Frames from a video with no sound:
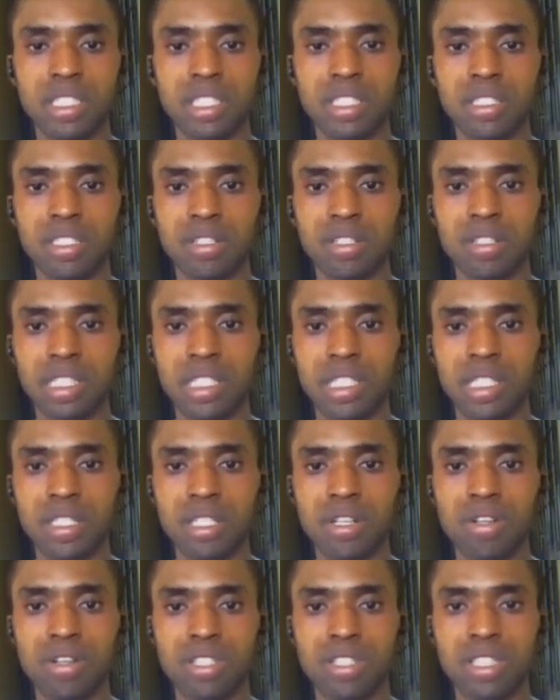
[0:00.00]
something
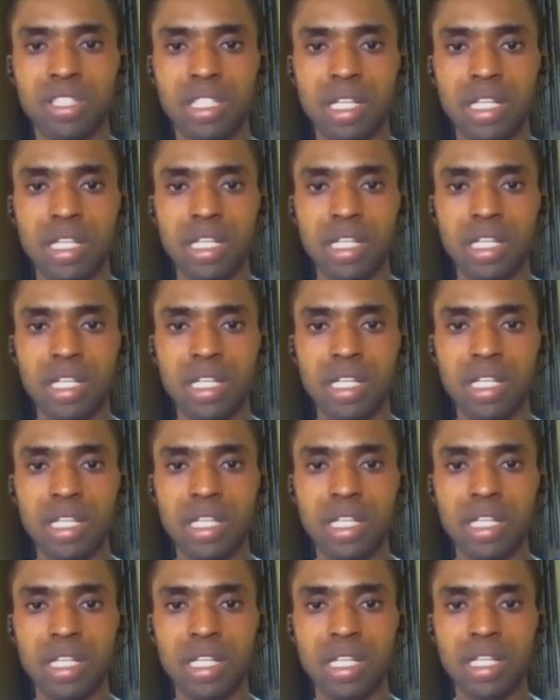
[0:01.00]
got
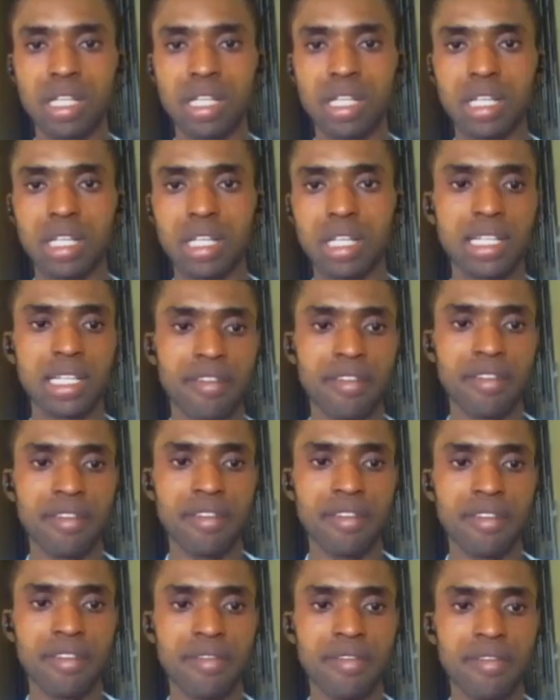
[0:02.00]
outputted here.
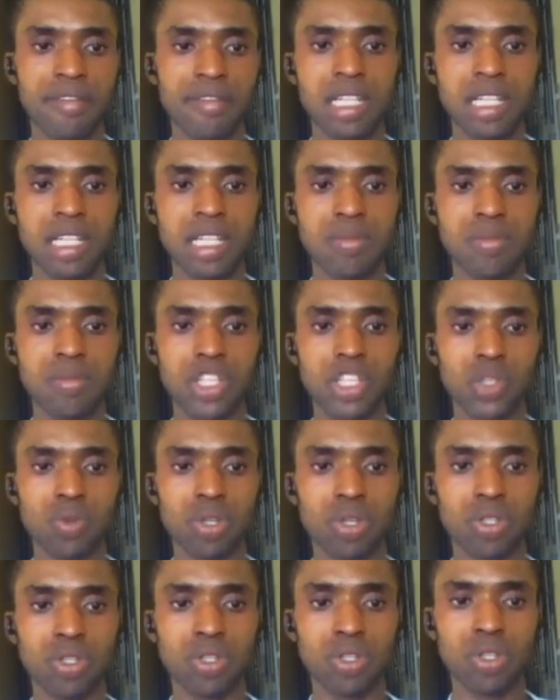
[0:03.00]
First name is what
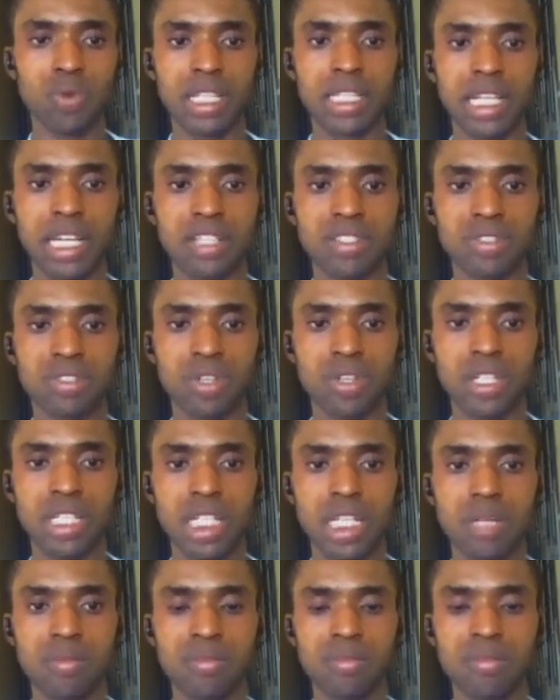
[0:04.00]
we enter.
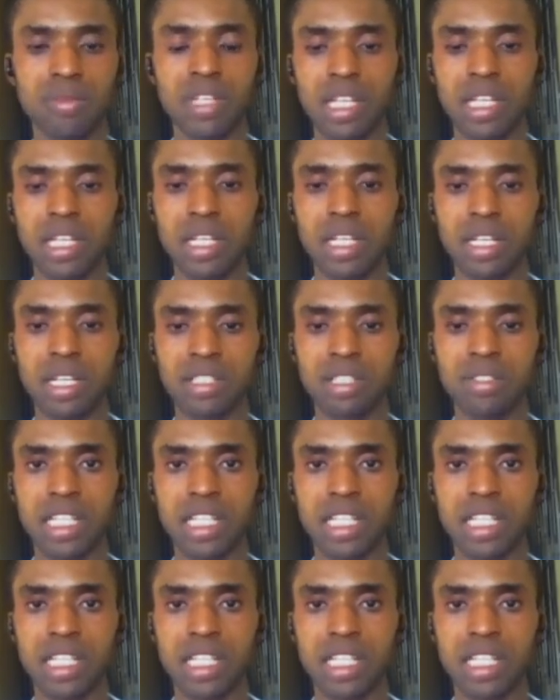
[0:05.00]
Surname. Let's